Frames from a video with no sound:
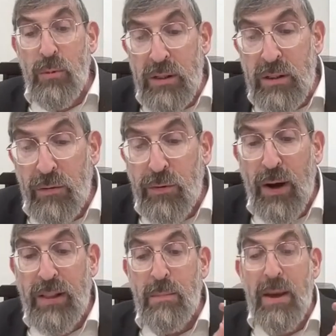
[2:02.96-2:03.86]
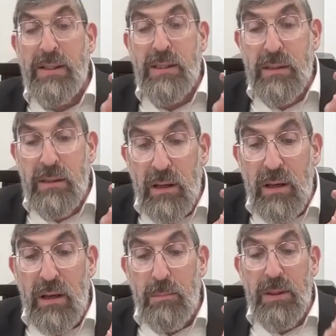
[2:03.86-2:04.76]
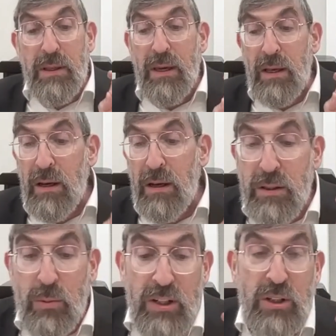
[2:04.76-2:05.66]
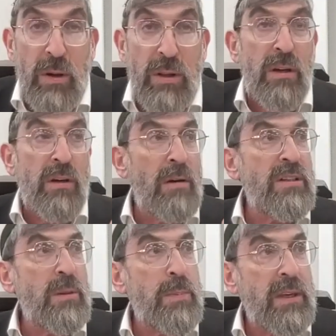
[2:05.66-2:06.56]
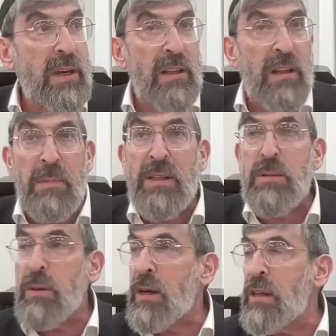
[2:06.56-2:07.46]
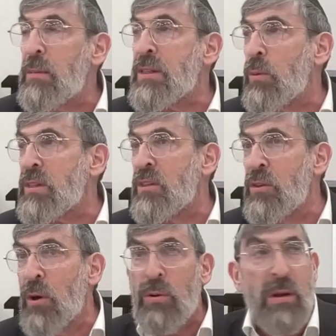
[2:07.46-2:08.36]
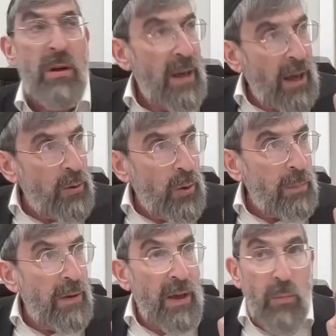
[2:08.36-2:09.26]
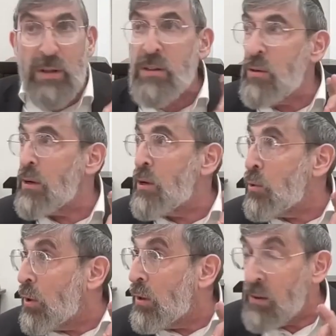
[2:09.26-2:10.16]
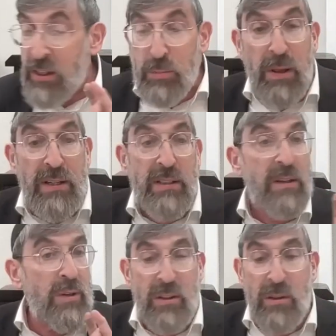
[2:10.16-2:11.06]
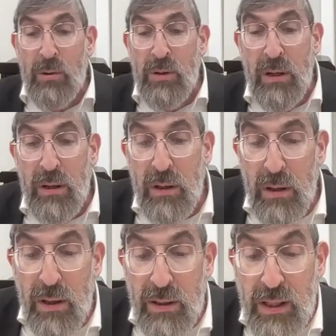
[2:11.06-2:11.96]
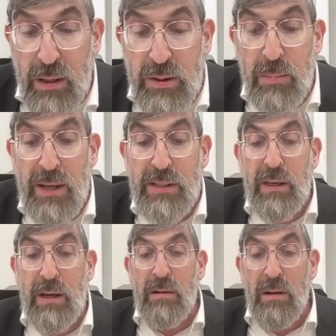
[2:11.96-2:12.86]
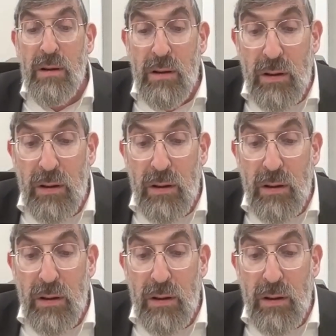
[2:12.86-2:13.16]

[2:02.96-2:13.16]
the words. You find the mace, Bethchila, it's a question whether you garis it Bethchila, means Bethchila means it wasn't known at all. It wasn't known at all, this place. It wasn't known that there was a mace there.